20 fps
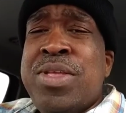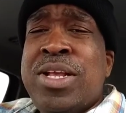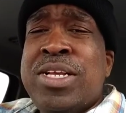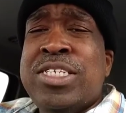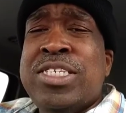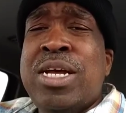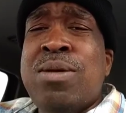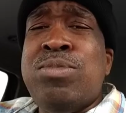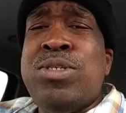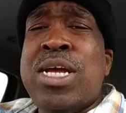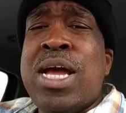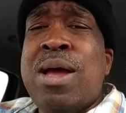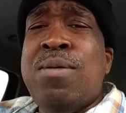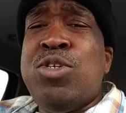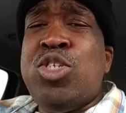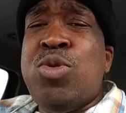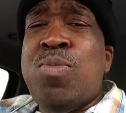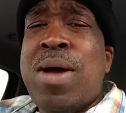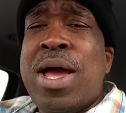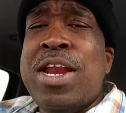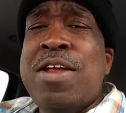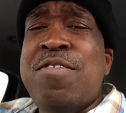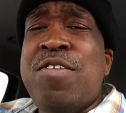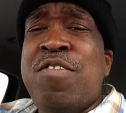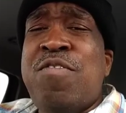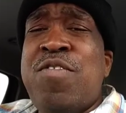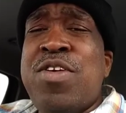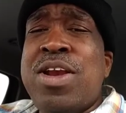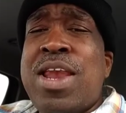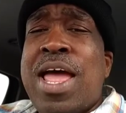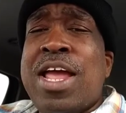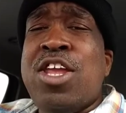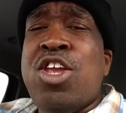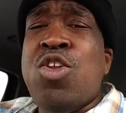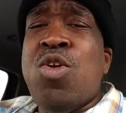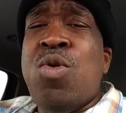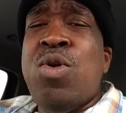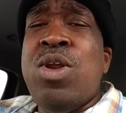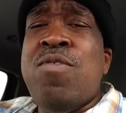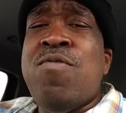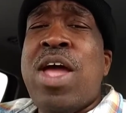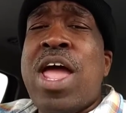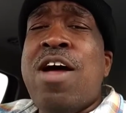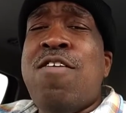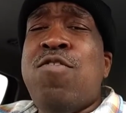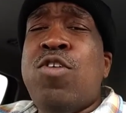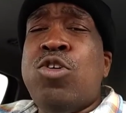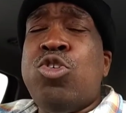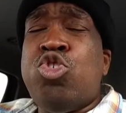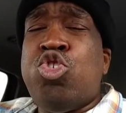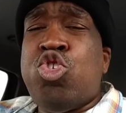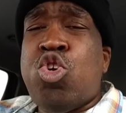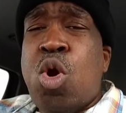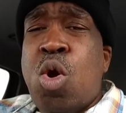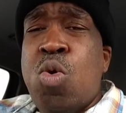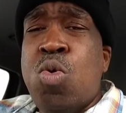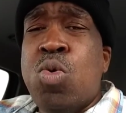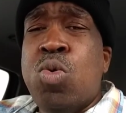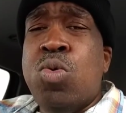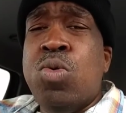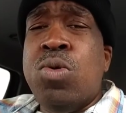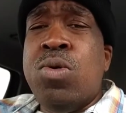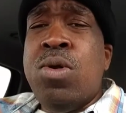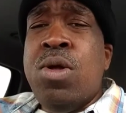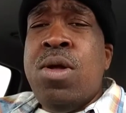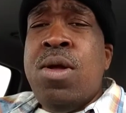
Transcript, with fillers: Sometimes you might even feel like you don't even have control.